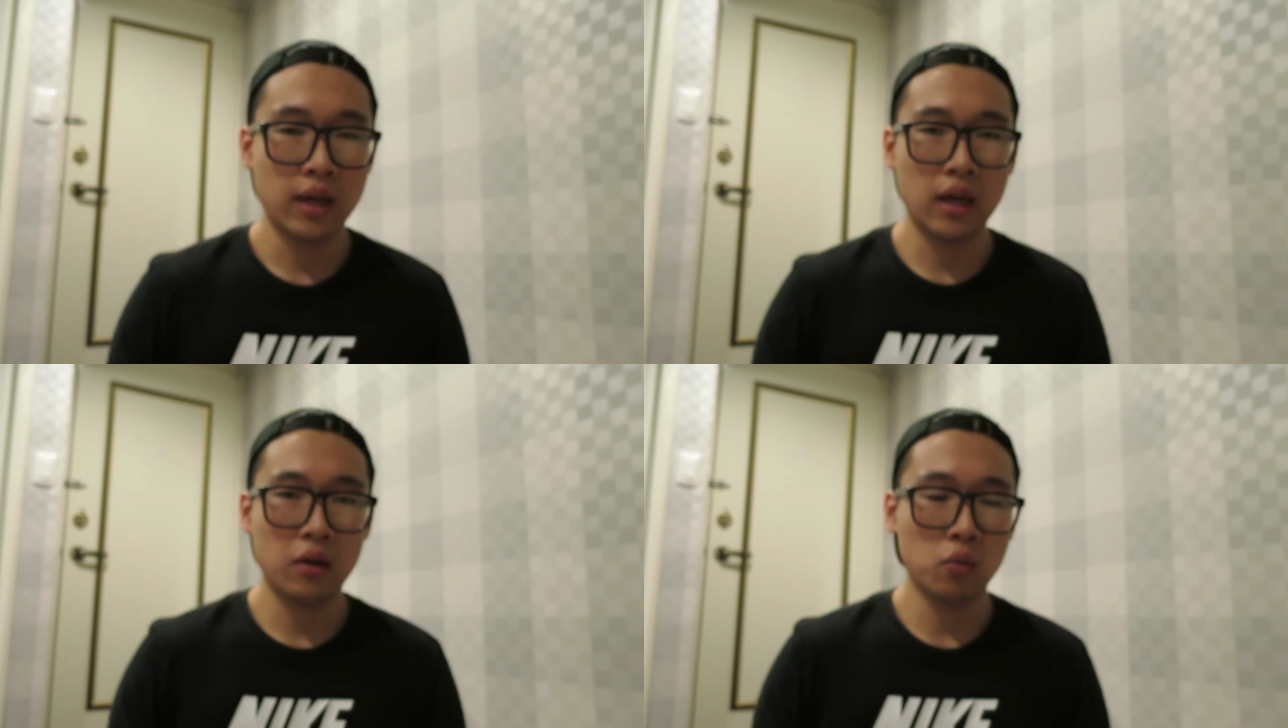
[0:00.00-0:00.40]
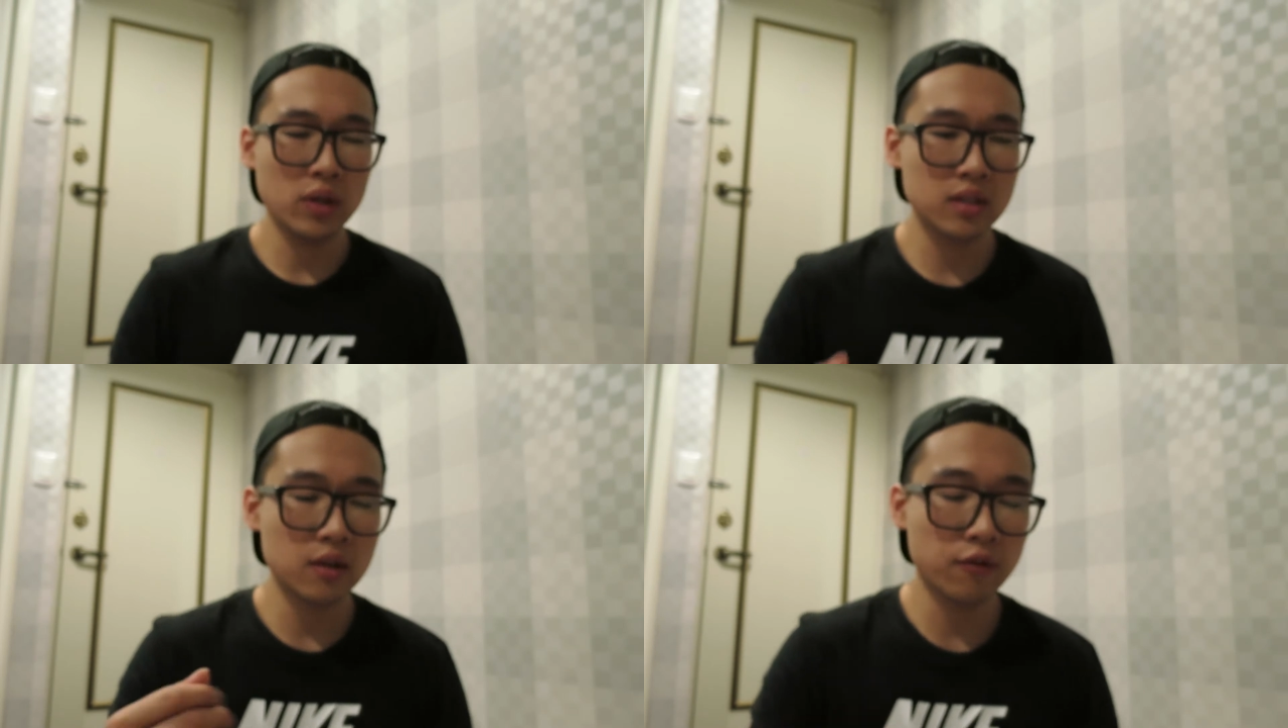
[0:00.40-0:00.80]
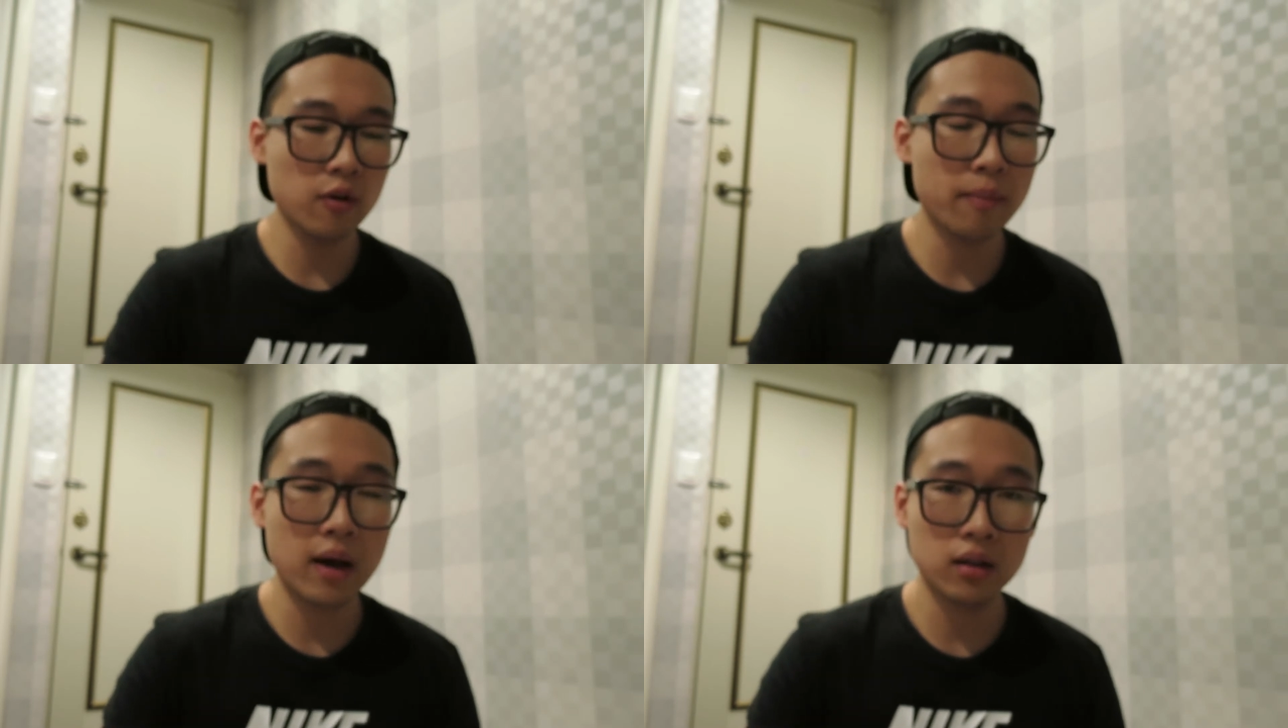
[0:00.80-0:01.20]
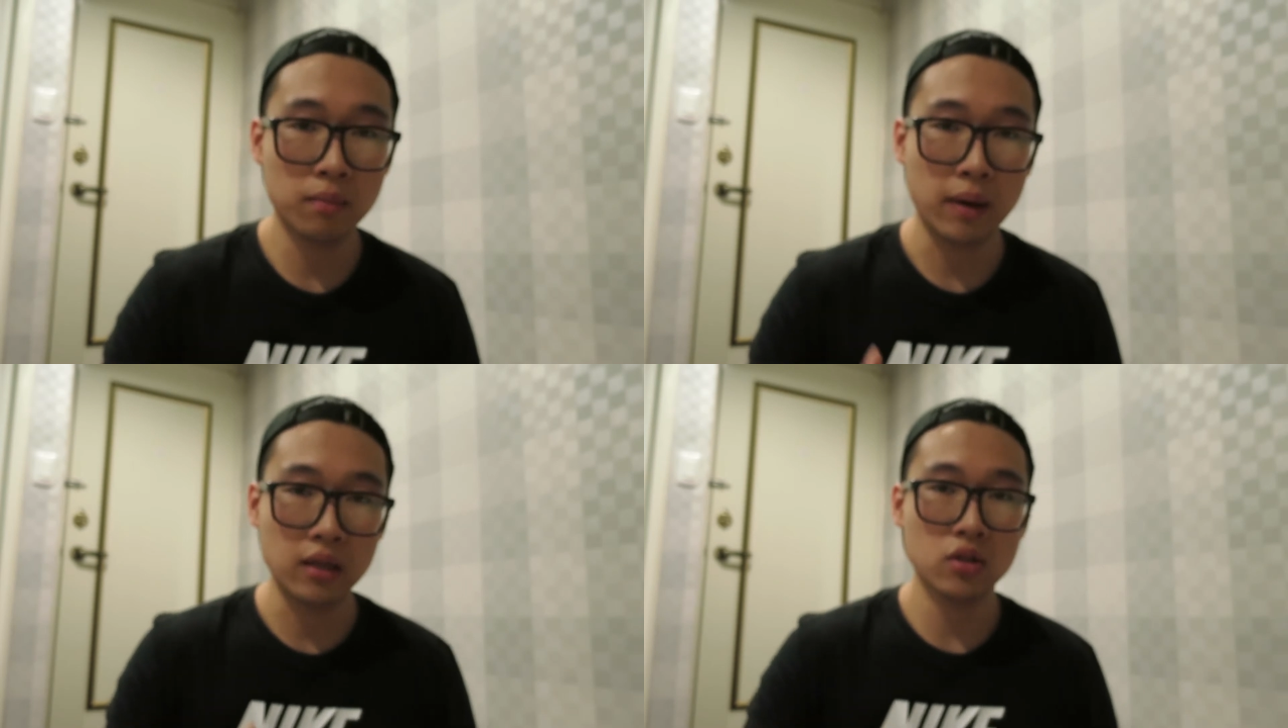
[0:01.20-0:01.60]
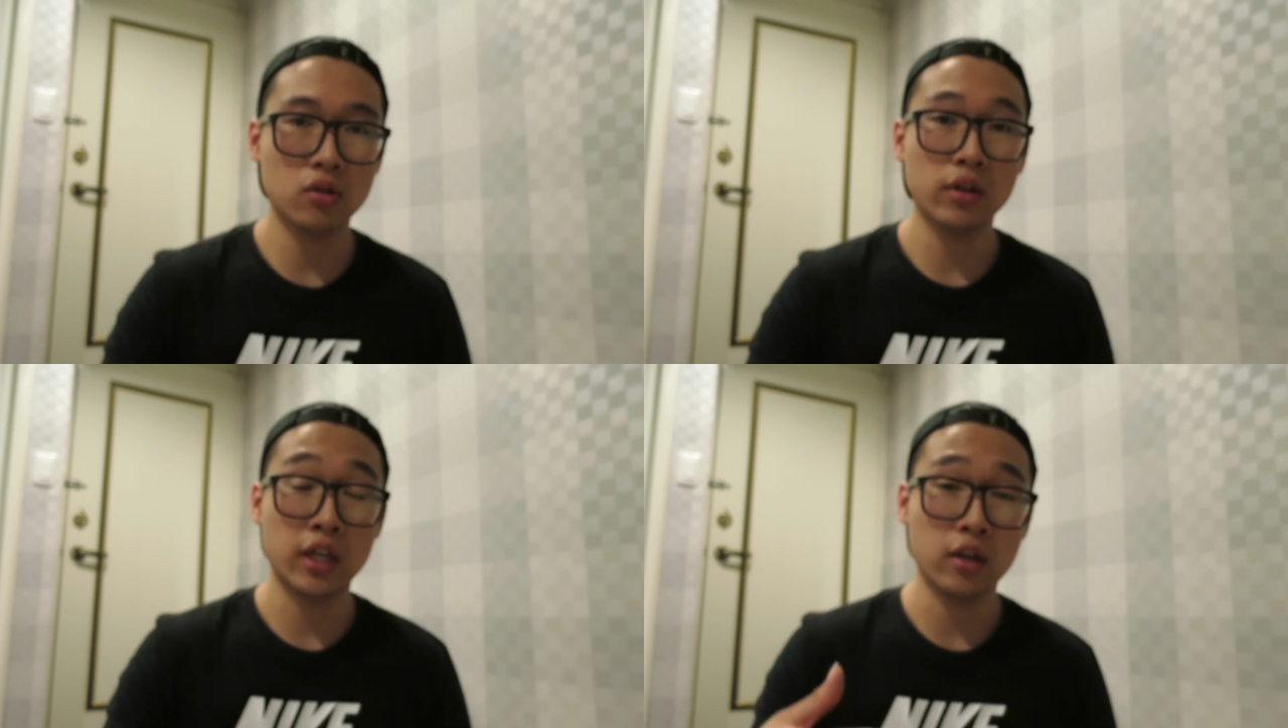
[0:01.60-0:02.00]
And what's different about the
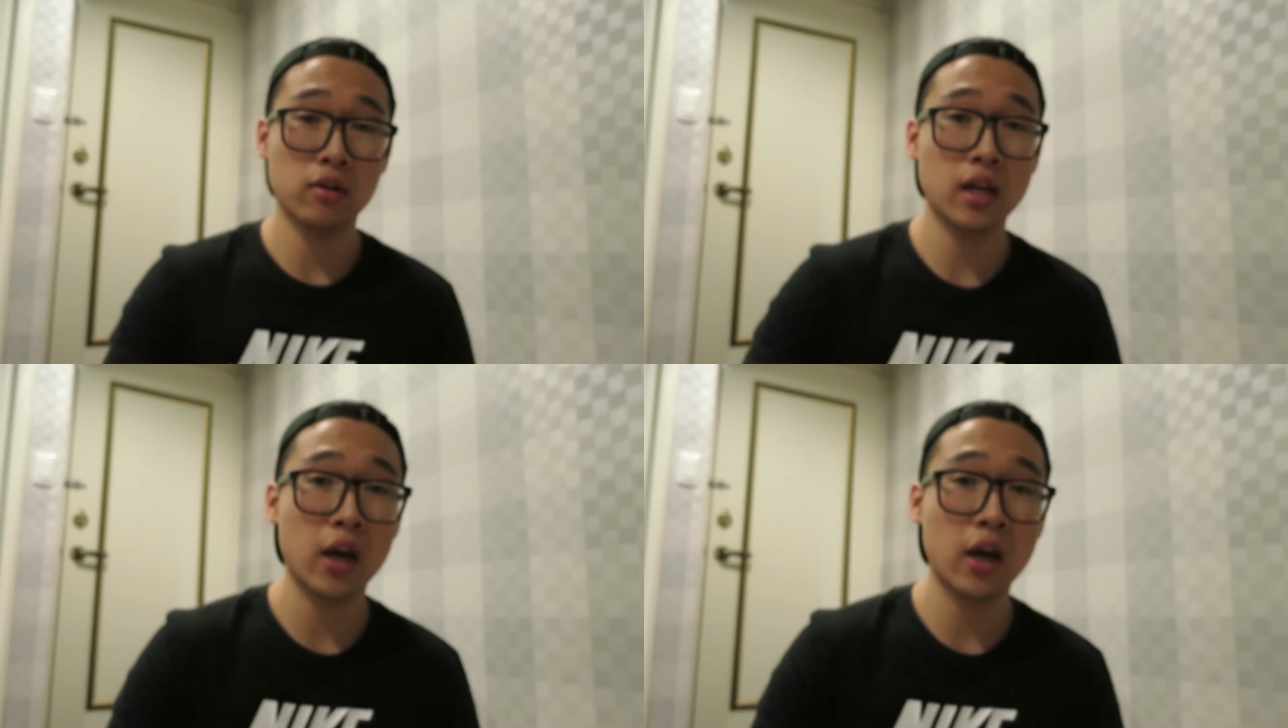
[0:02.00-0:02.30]
basil here in